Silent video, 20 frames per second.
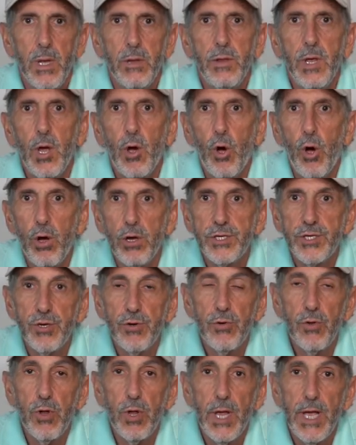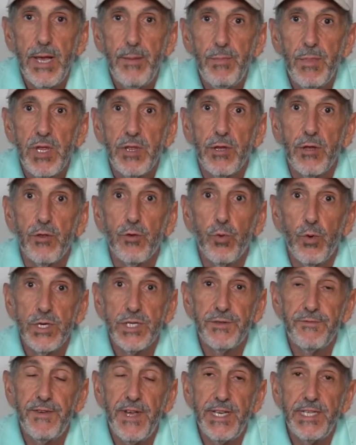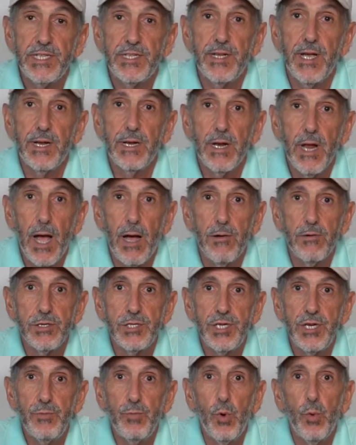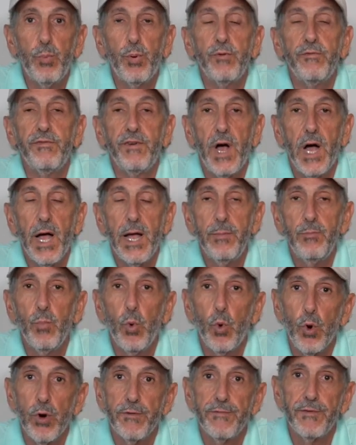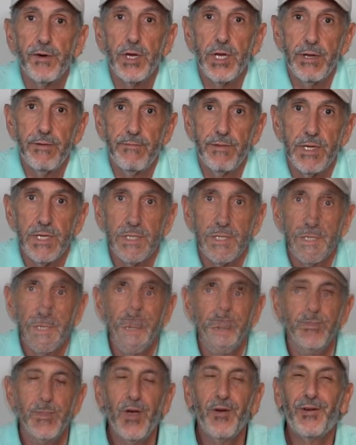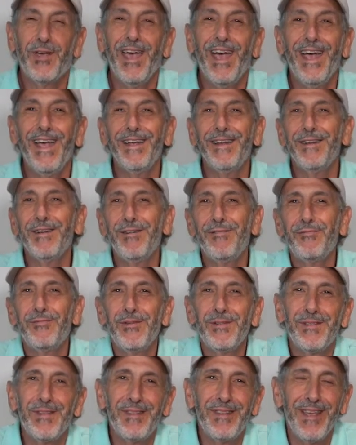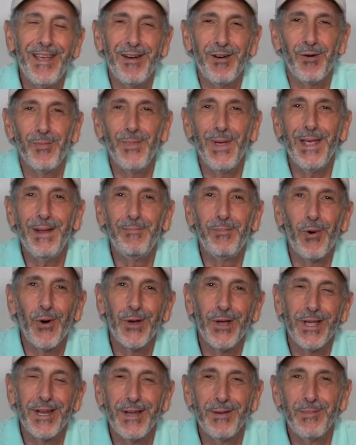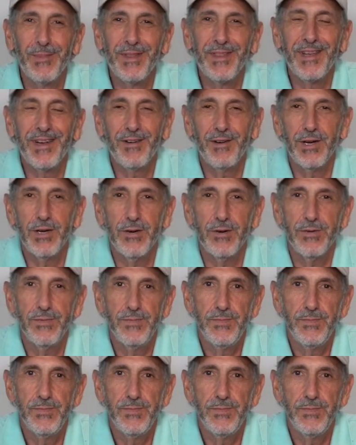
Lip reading: They also claim that the twist face technology will provide more forgiveness. Okay, enough with the Taylormade marketing material.